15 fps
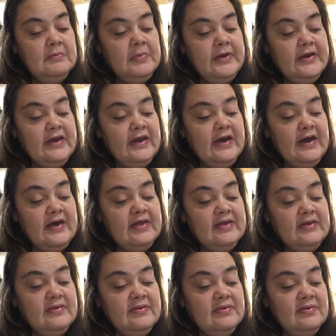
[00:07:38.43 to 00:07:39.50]
yeah,
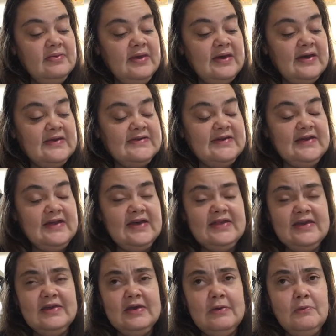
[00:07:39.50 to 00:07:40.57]
like I said, I
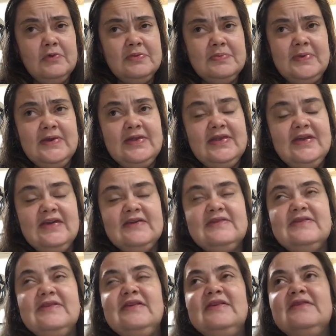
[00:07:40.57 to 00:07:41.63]
think with
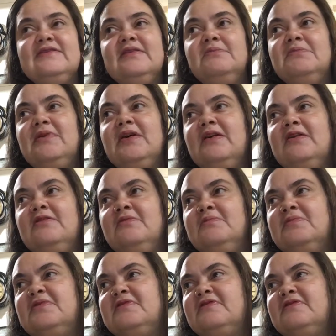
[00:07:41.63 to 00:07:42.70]
PTSD,
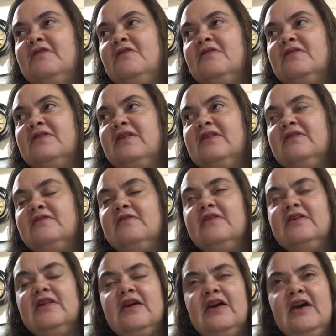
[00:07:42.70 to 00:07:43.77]
sometimes certain things are
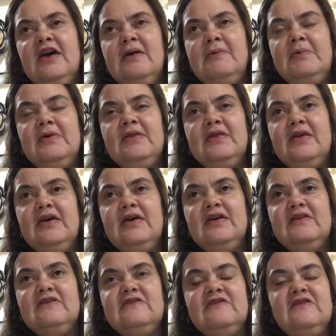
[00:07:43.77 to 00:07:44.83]
going to happen that
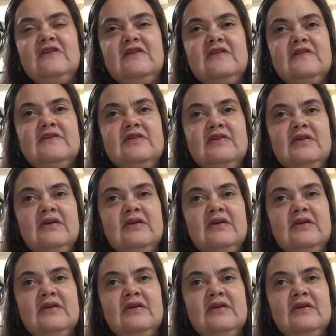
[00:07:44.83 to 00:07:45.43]
is just